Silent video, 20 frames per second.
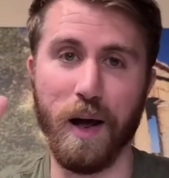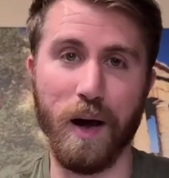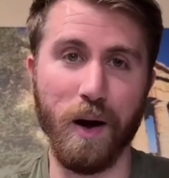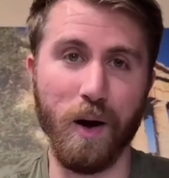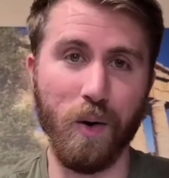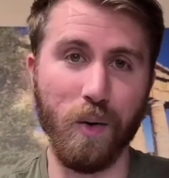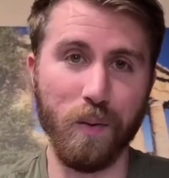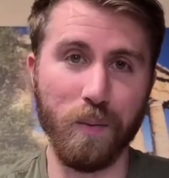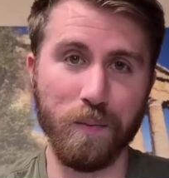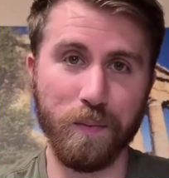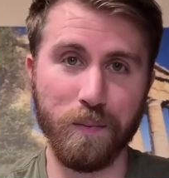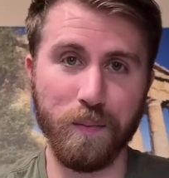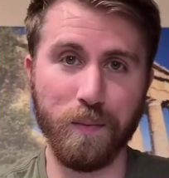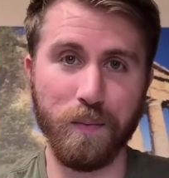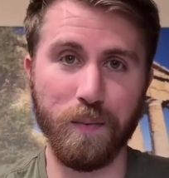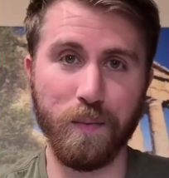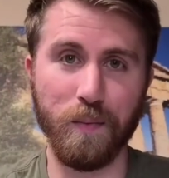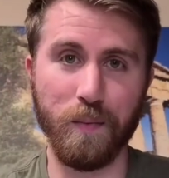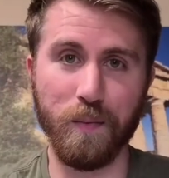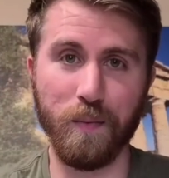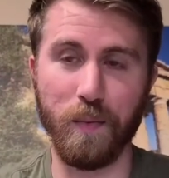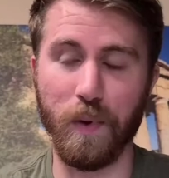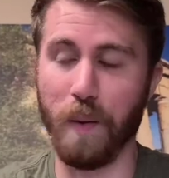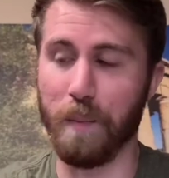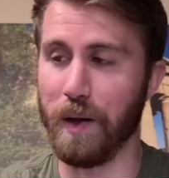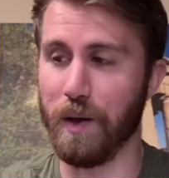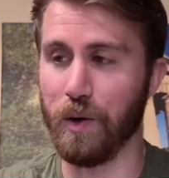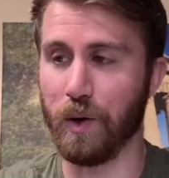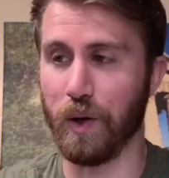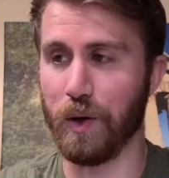Now,
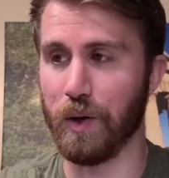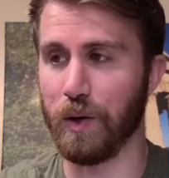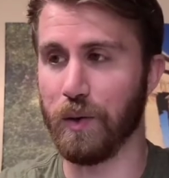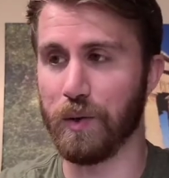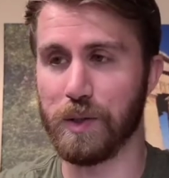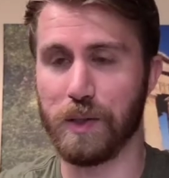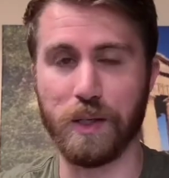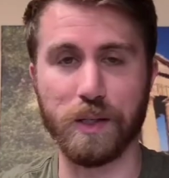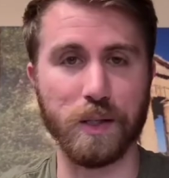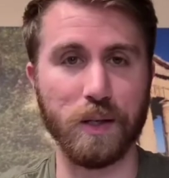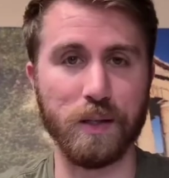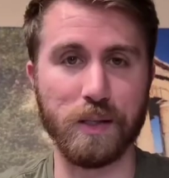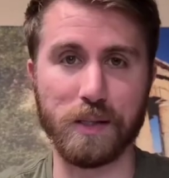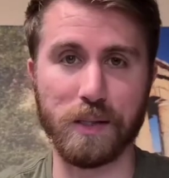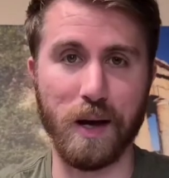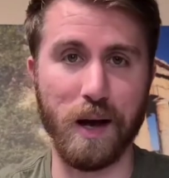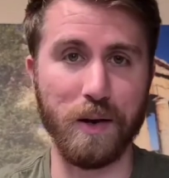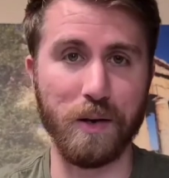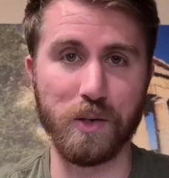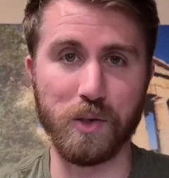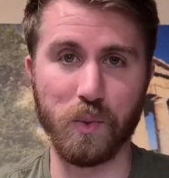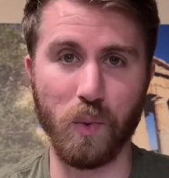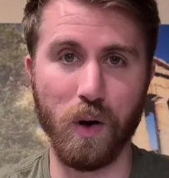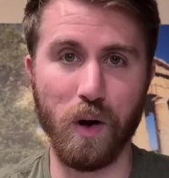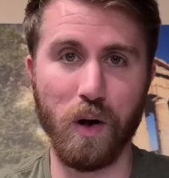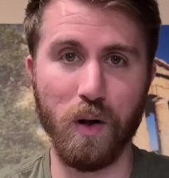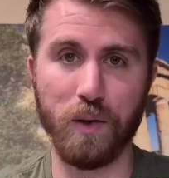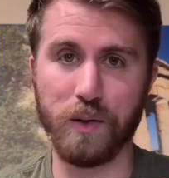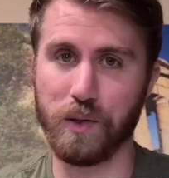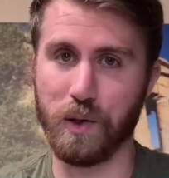I mean, you can use these inside as
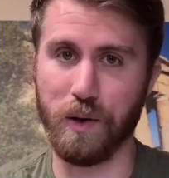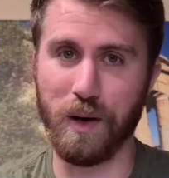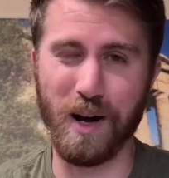well,